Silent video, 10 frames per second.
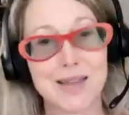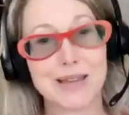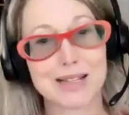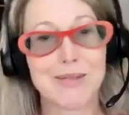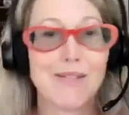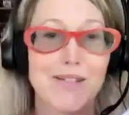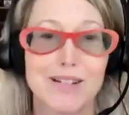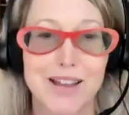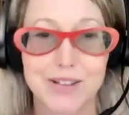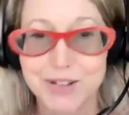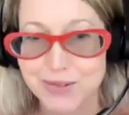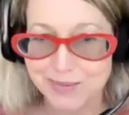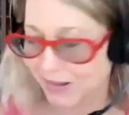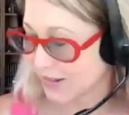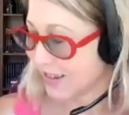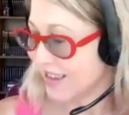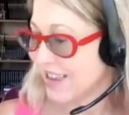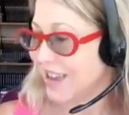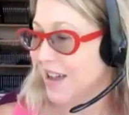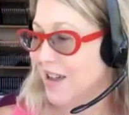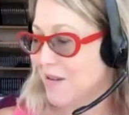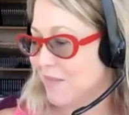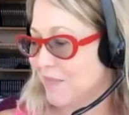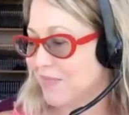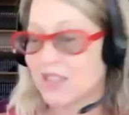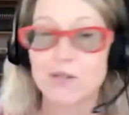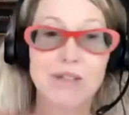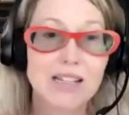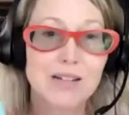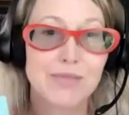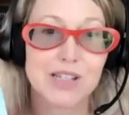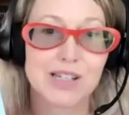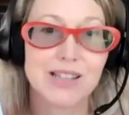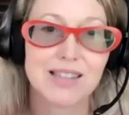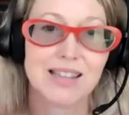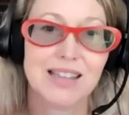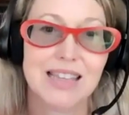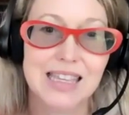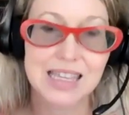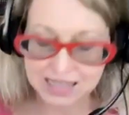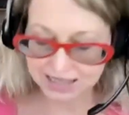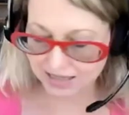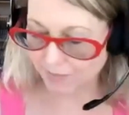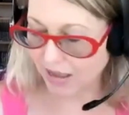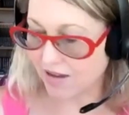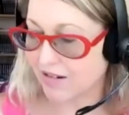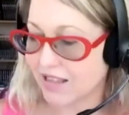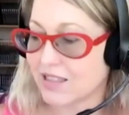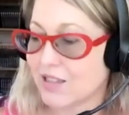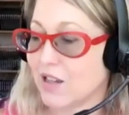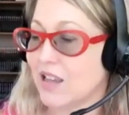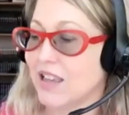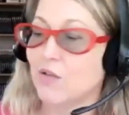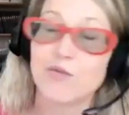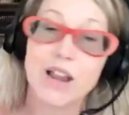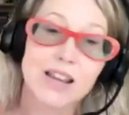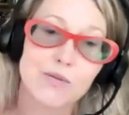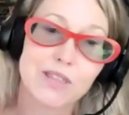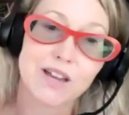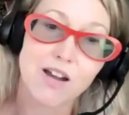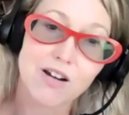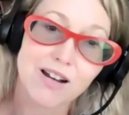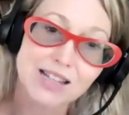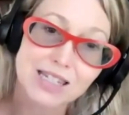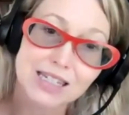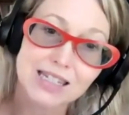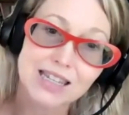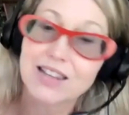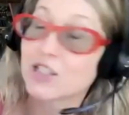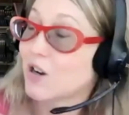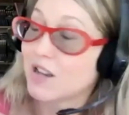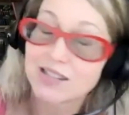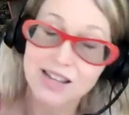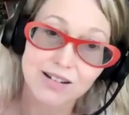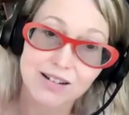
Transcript: I picked my favorite colors for the book. Yeah. Um, so, Write to Riches is about it's right with the R I T E, and then it's crossed out.